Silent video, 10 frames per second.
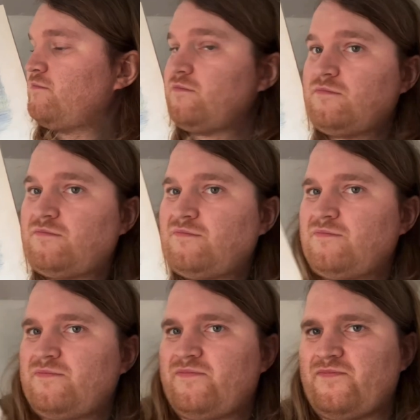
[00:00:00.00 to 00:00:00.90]

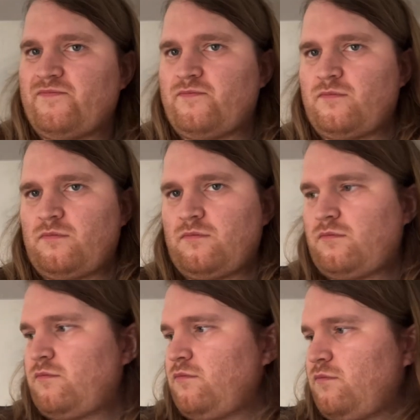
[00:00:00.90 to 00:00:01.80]

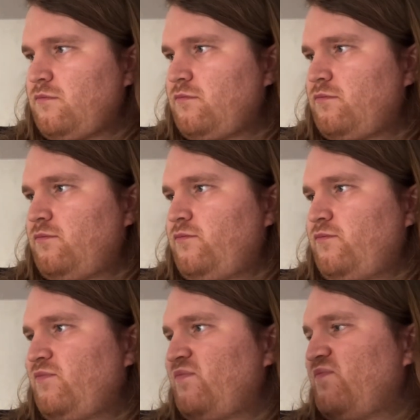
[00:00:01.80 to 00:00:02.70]

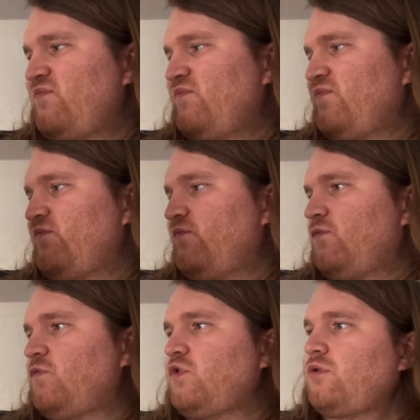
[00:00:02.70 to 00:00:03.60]

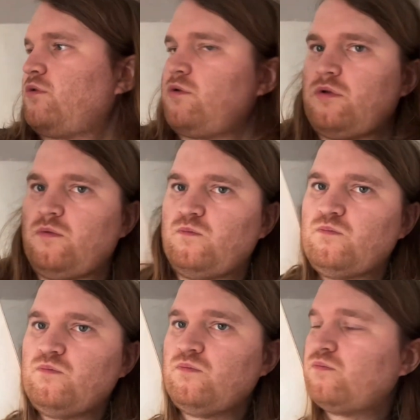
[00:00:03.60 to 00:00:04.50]

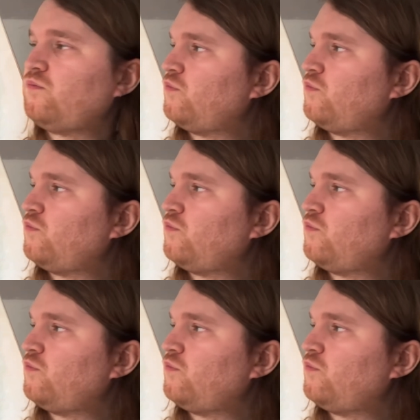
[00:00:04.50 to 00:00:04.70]
Nobody speaks.